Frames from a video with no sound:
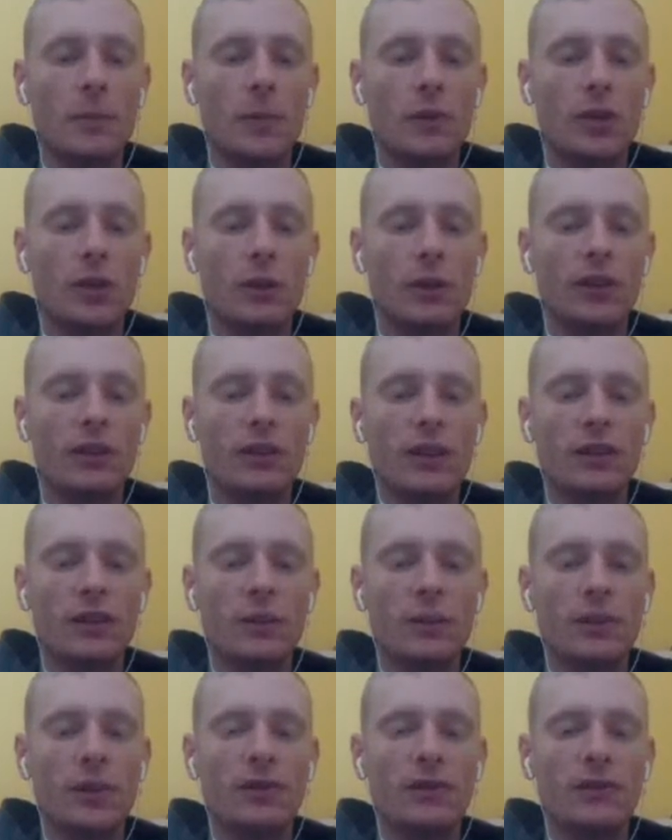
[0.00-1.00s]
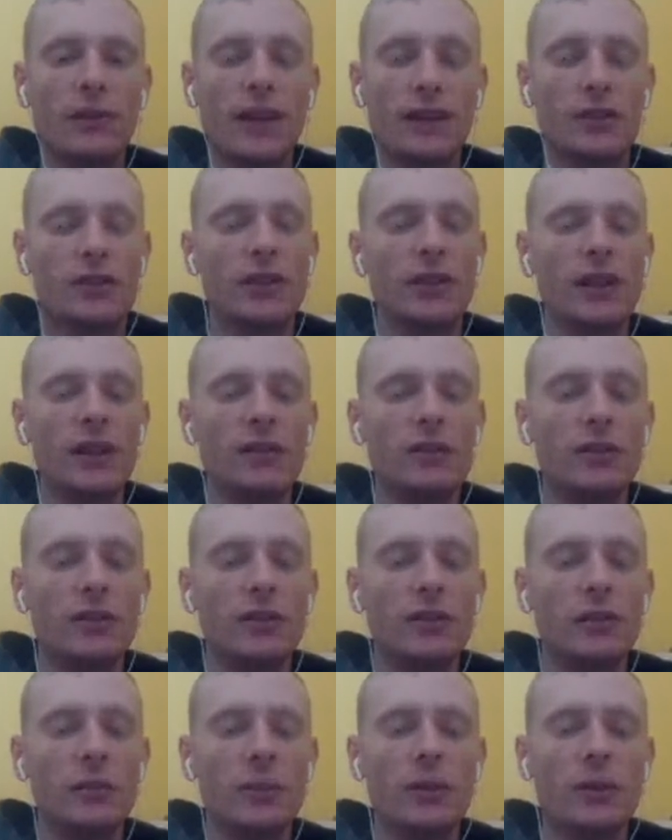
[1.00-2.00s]
So additionally to being faster to get
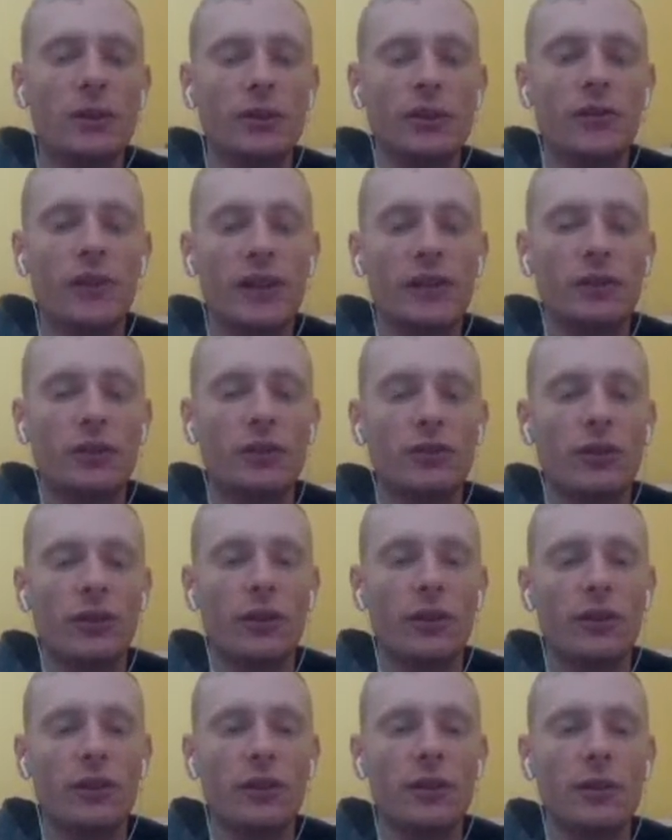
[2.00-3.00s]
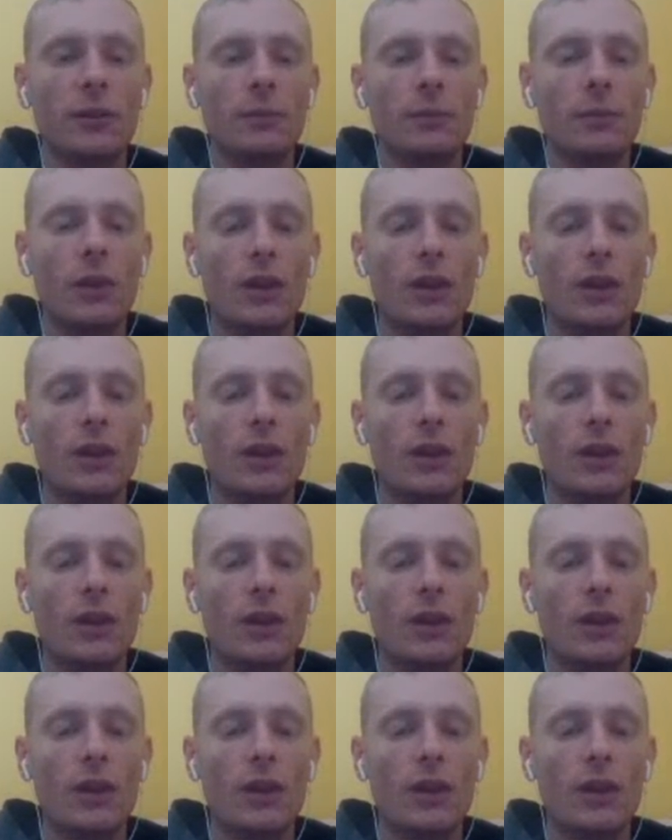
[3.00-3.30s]
to, we also have faster stars here.